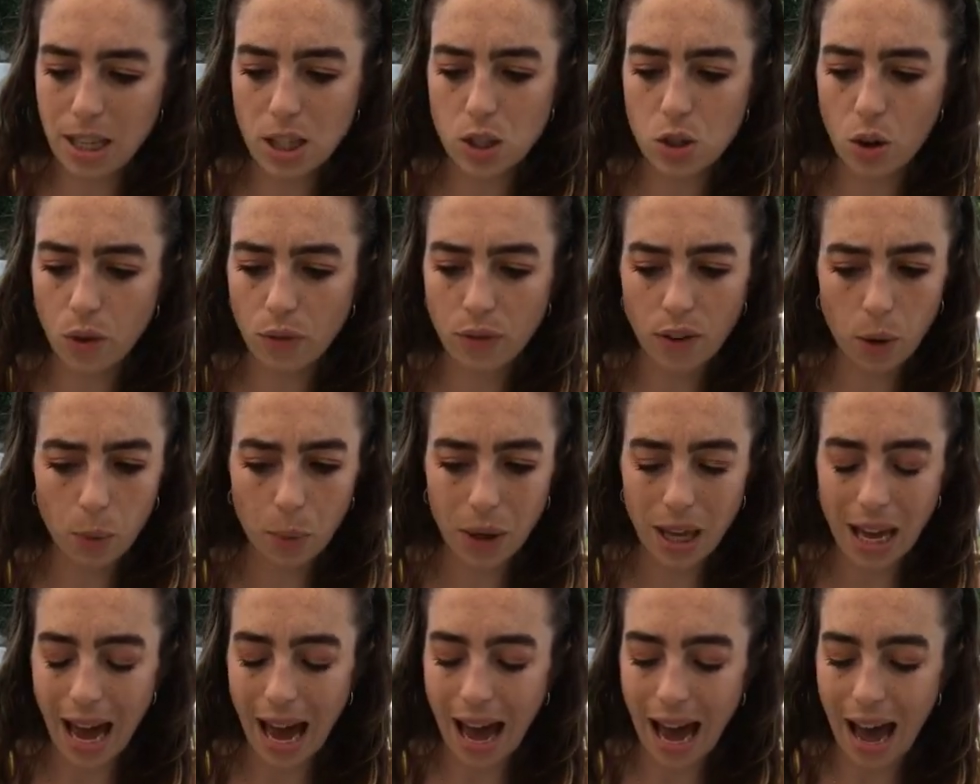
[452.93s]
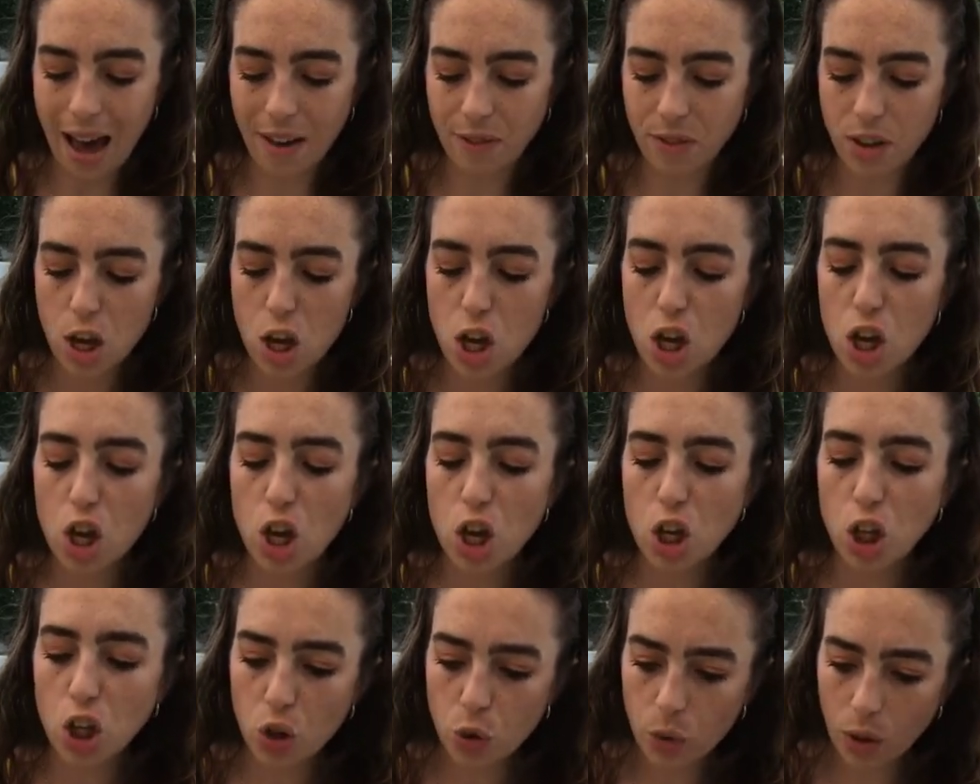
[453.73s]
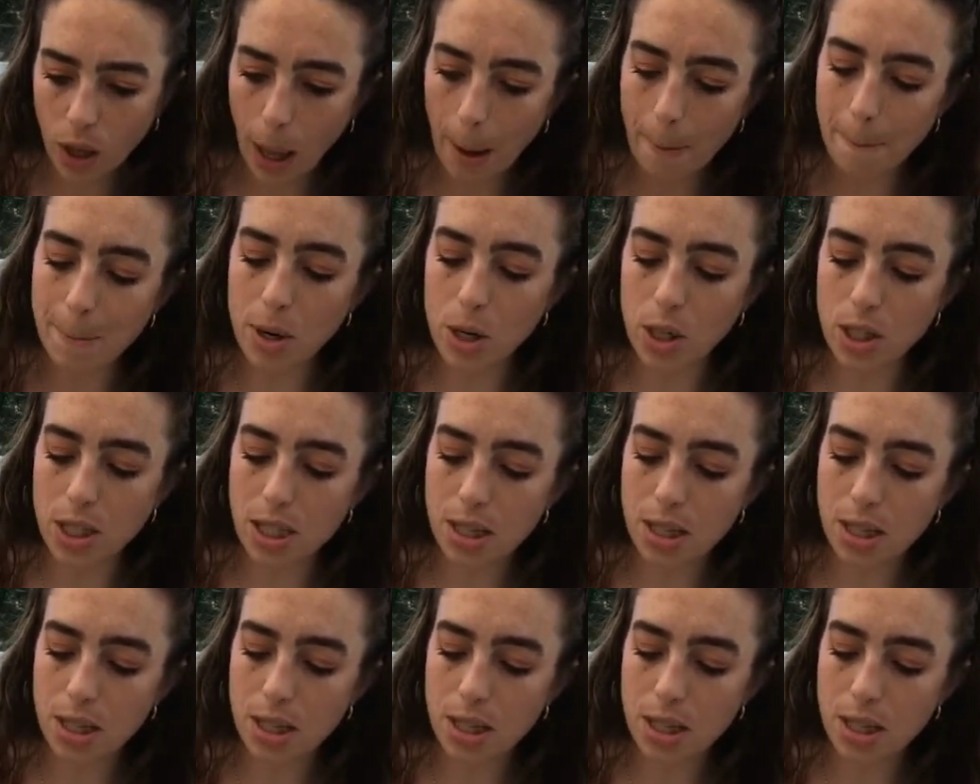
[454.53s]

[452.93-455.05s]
So far we have cucumber,